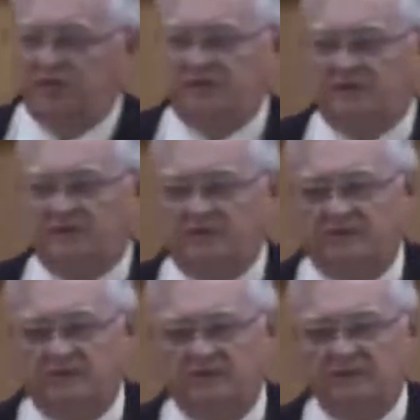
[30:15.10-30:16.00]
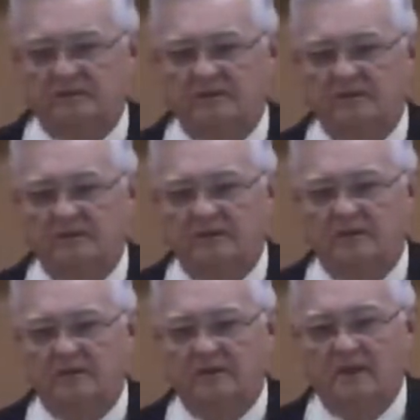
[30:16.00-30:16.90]

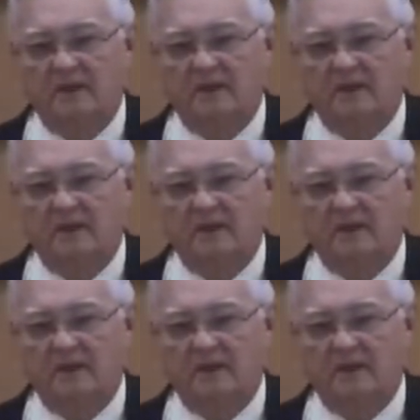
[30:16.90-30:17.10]
Nothing is said.